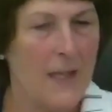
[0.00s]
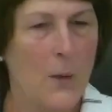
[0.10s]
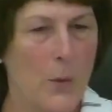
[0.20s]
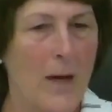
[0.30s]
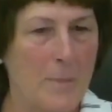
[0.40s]

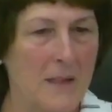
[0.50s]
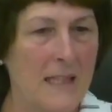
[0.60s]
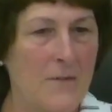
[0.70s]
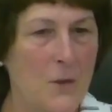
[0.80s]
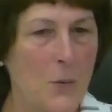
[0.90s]
where I
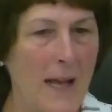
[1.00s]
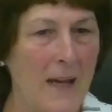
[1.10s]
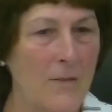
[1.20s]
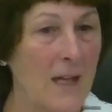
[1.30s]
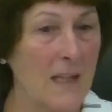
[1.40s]
believe you
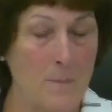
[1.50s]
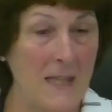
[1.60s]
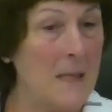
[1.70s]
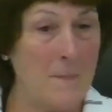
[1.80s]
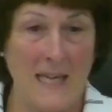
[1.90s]
have a
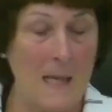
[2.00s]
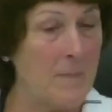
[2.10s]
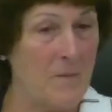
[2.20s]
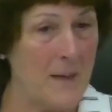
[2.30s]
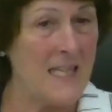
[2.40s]
committee made up
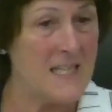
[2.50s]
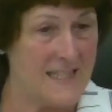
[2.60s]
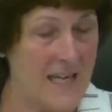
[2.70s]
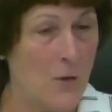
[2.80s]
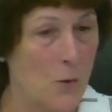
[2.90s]
of many
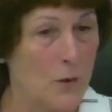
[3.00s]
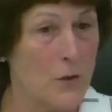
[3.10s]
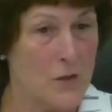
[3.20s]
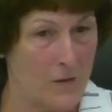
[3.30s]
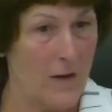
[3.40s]

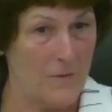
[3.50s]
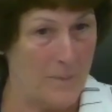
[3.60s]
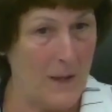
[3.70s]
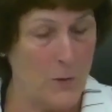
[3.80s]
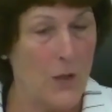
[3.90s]
stakeholders or of
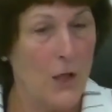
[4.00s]
about